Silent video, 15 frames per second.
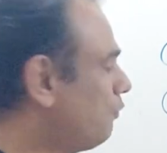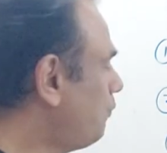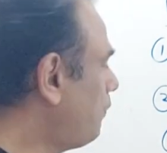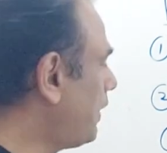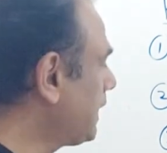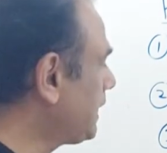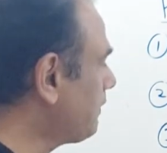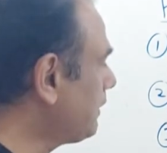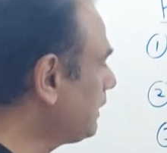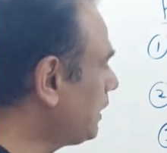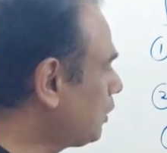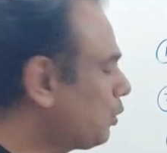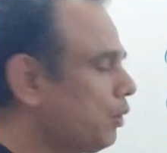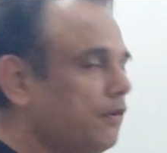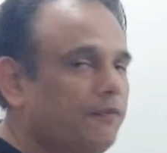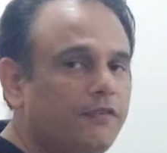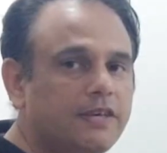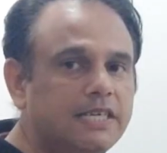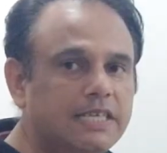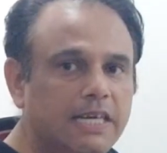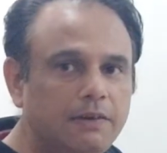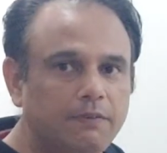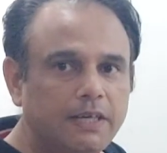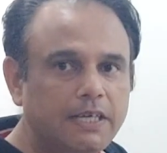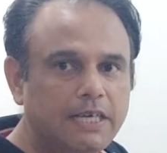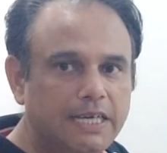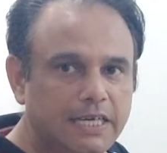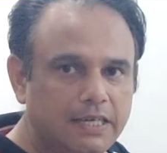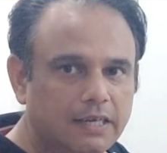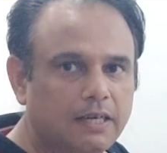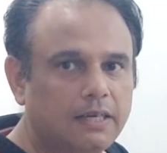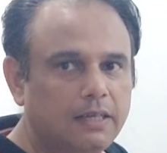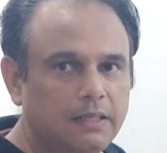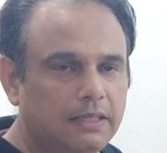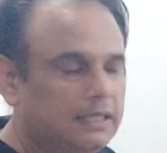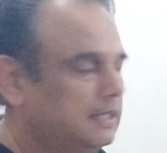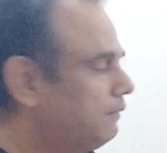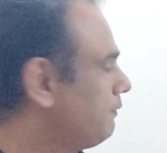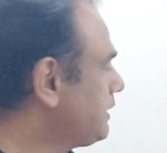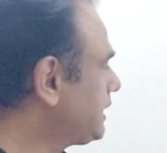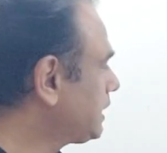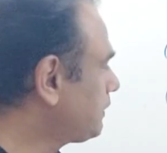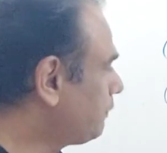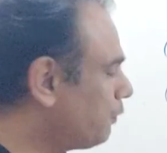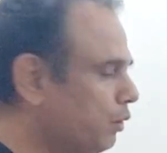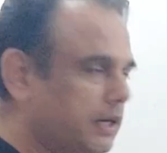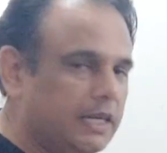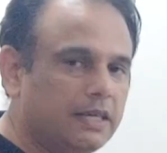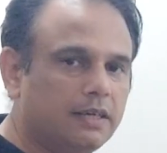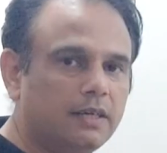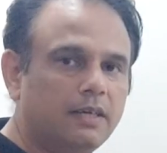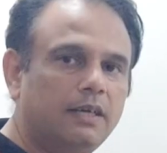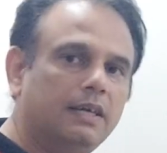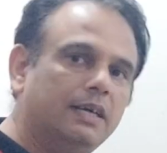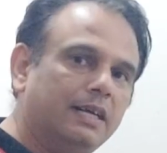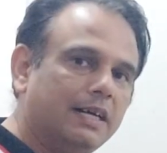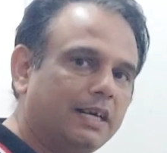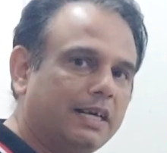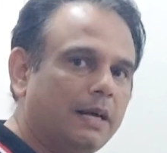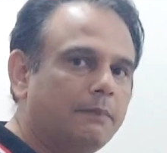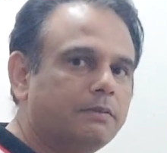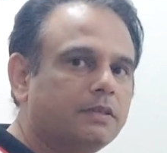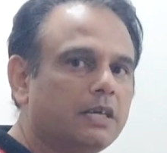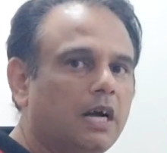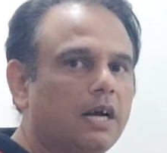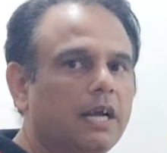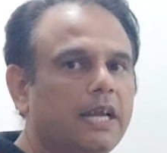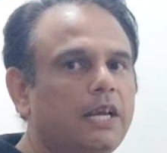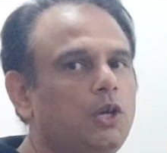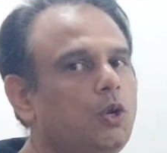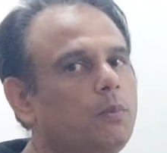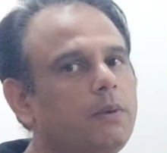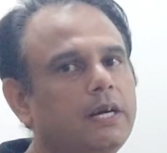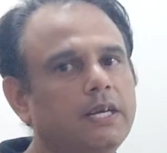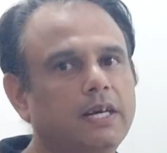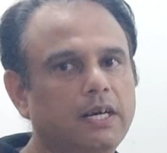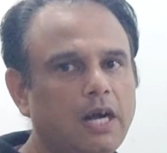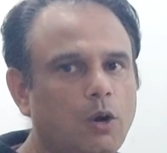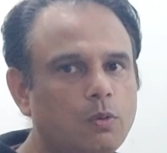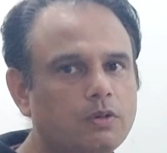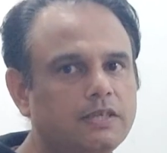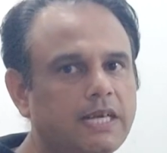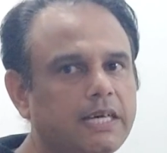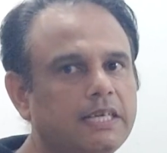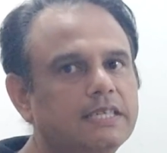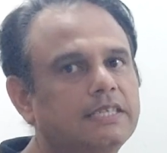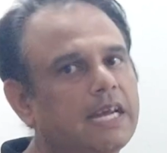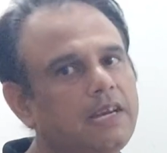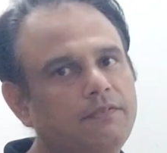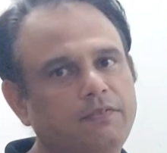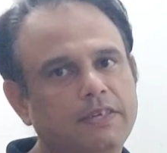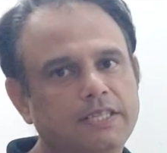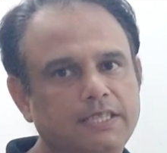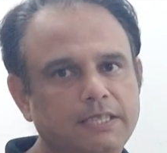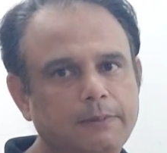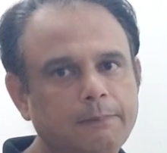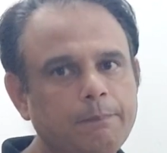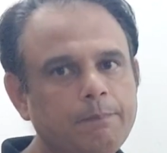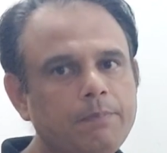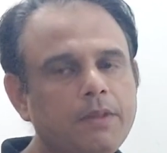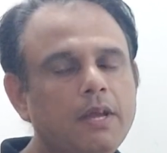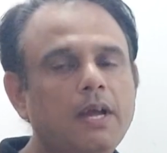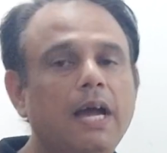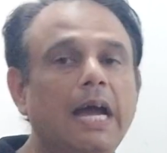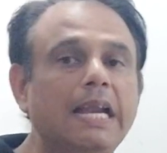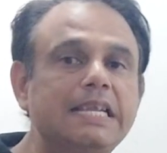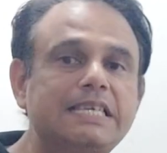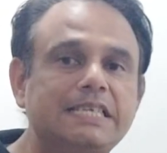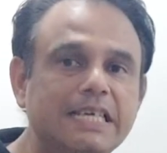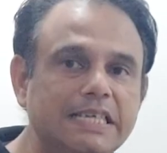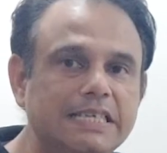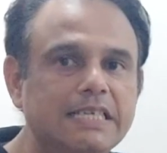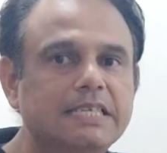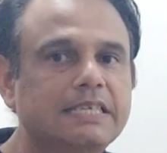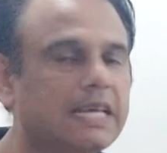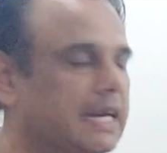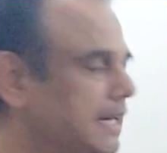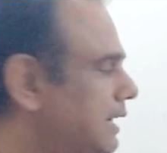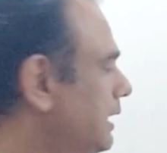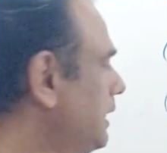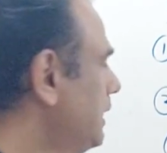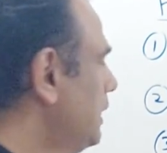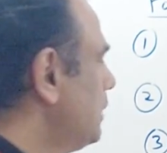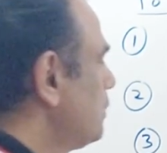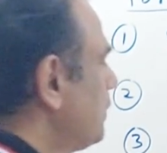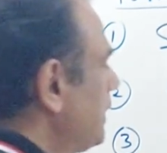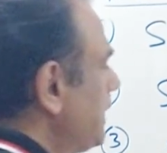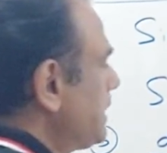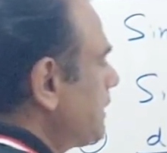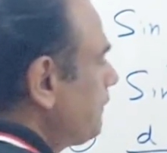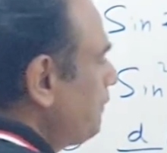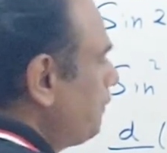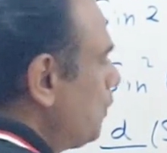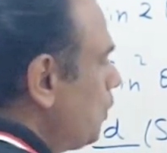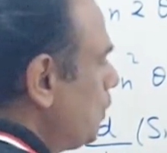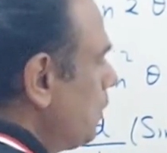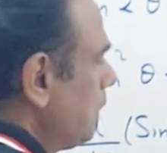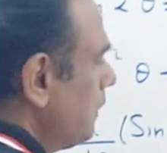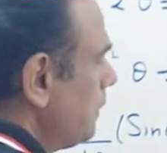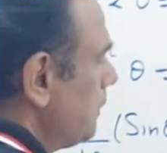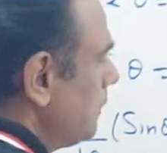whatever the coefficient with theta, which is 4 here, comes in numerator outside the sine function and stays inside. So it is 4